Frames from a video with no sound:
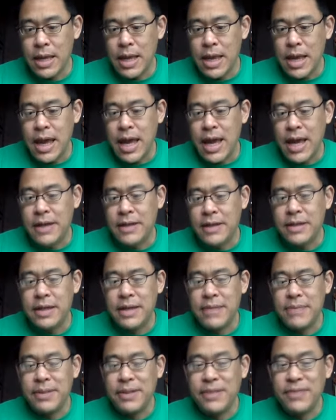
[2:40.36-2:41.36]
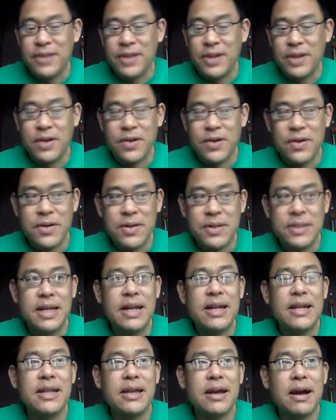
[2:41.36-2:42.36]
And I believe the current
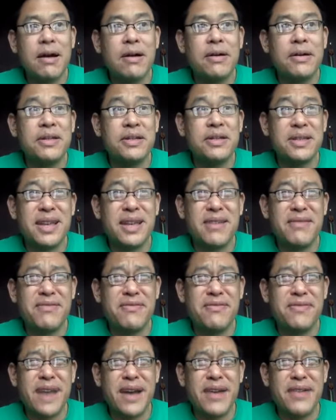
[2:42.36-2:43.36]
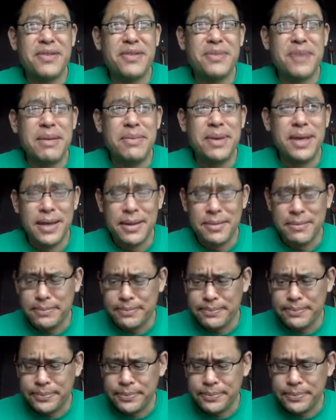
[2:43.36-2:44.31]
state of the art is they've found maybe